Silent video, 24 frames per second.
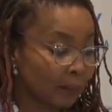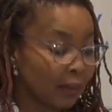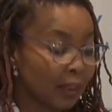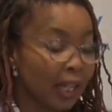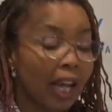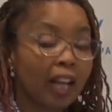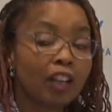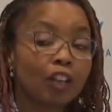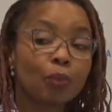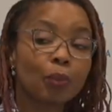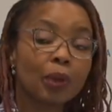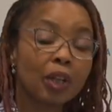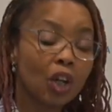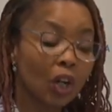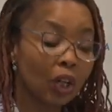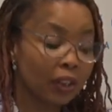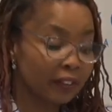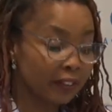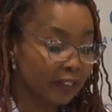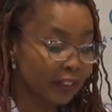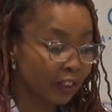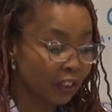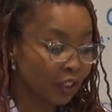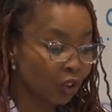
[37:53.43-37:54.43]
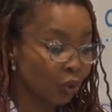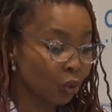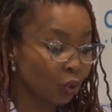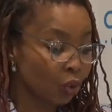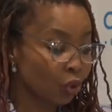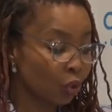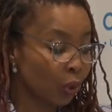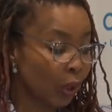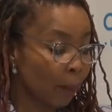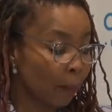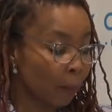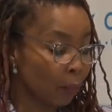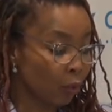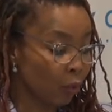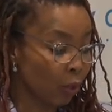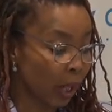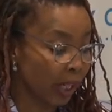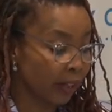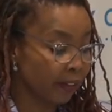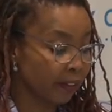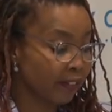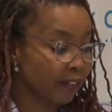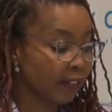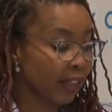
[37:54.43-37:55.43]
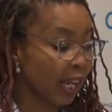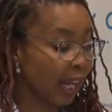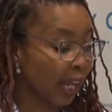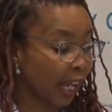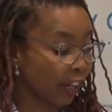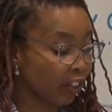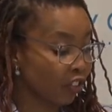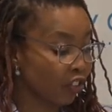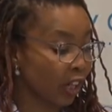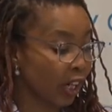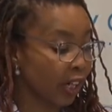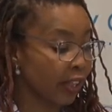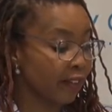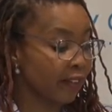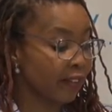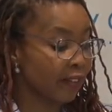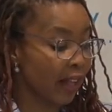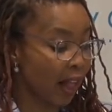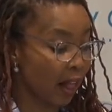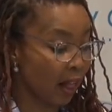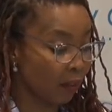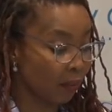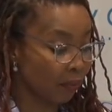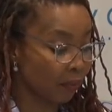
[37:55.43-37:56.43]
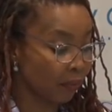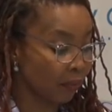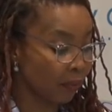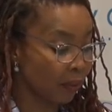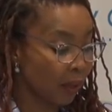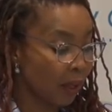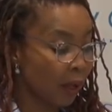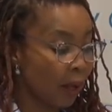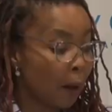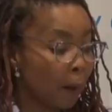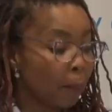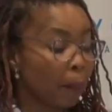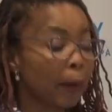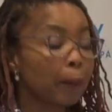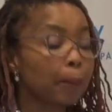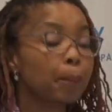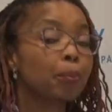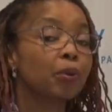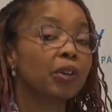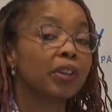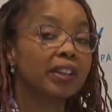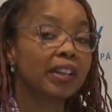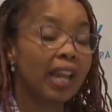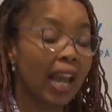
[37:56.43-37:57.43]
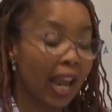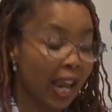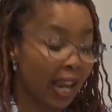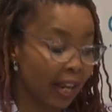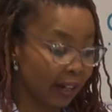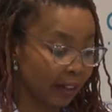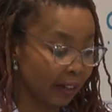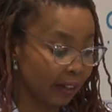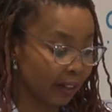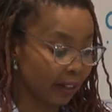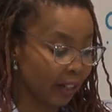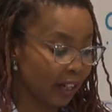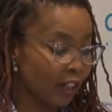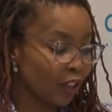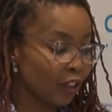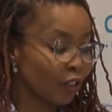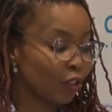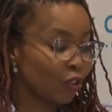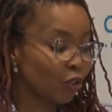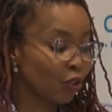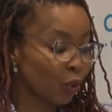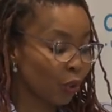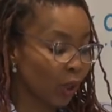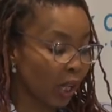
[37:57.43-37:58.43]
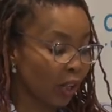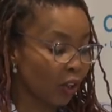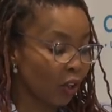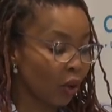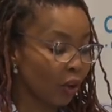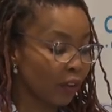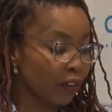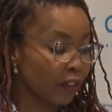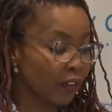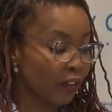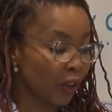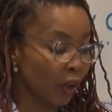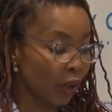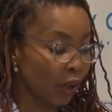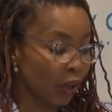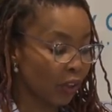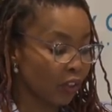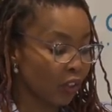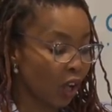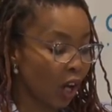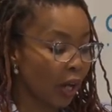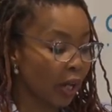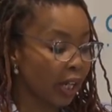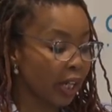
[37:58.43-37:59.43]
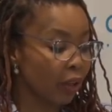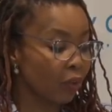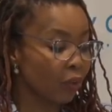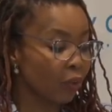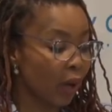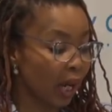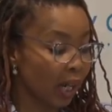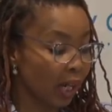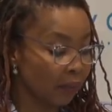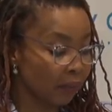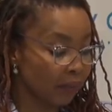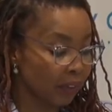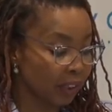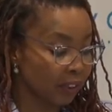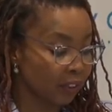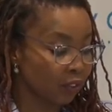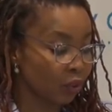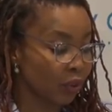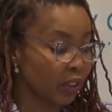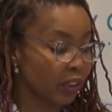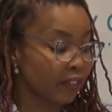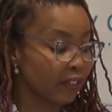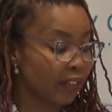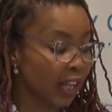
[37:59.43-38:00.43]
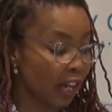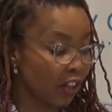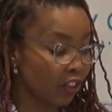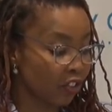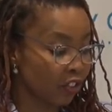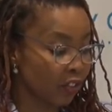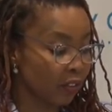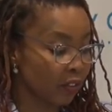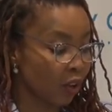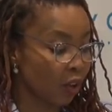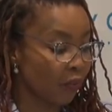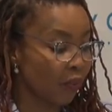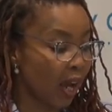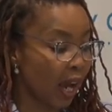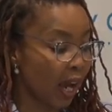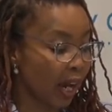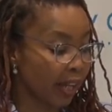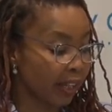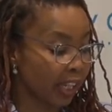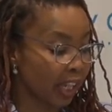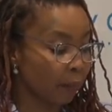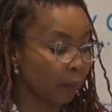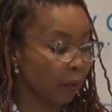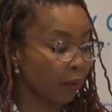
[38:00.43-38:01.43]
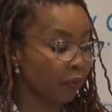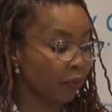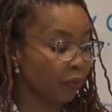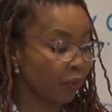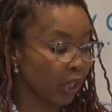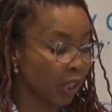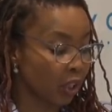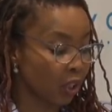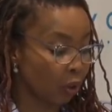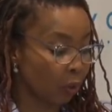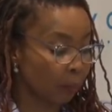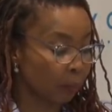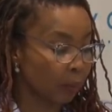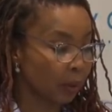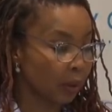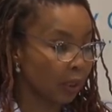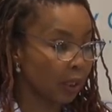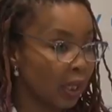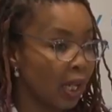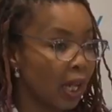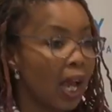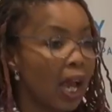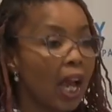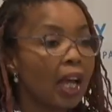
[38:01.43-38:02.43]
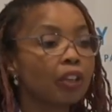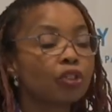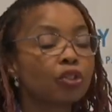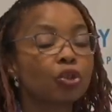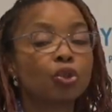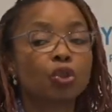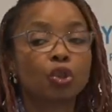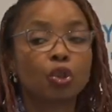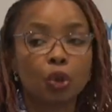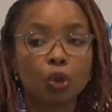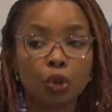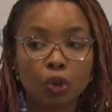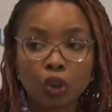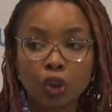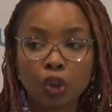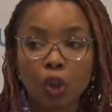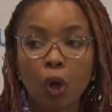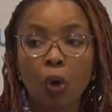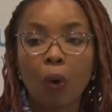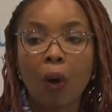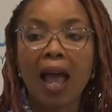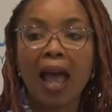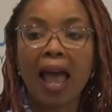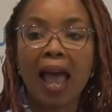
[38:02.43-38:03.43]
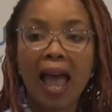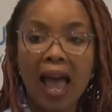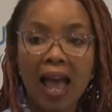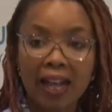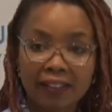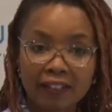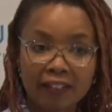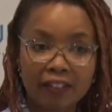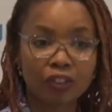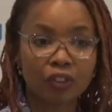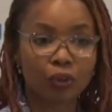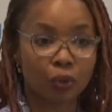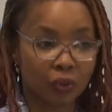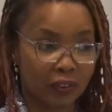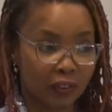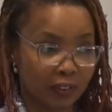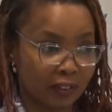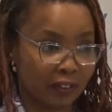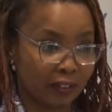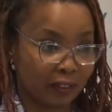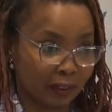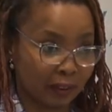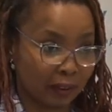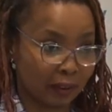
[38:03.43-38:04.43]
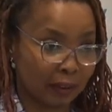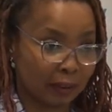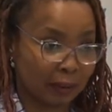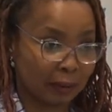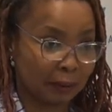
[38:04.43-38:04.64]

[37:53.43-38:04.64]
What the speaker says: As we continue to embrace the lecture itself, but pretend student concerns are irrelevant to discussions of academic freedom, and to do so at UCT.